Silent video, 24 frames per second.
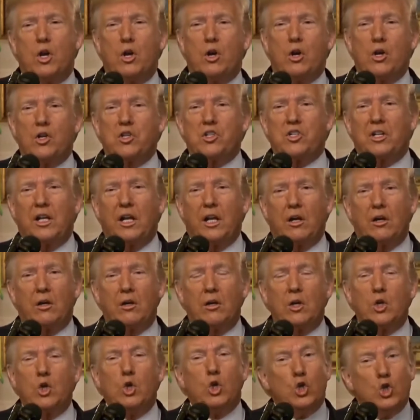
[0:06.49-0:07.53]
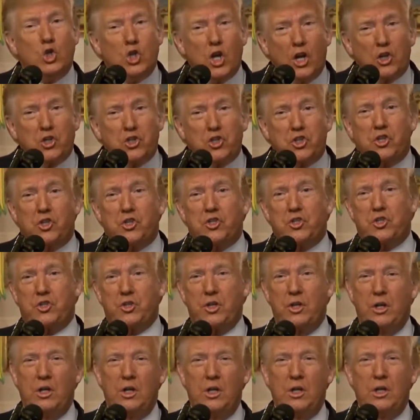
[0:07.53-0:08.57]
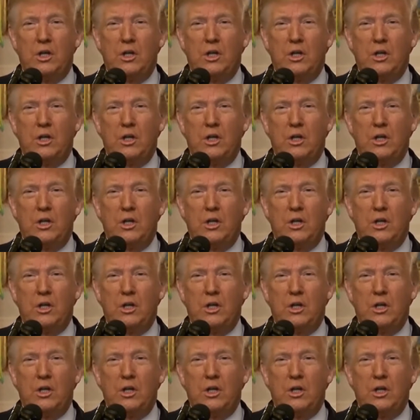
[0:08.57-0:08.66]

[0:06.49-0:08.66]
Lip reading: terrorist leader to justice.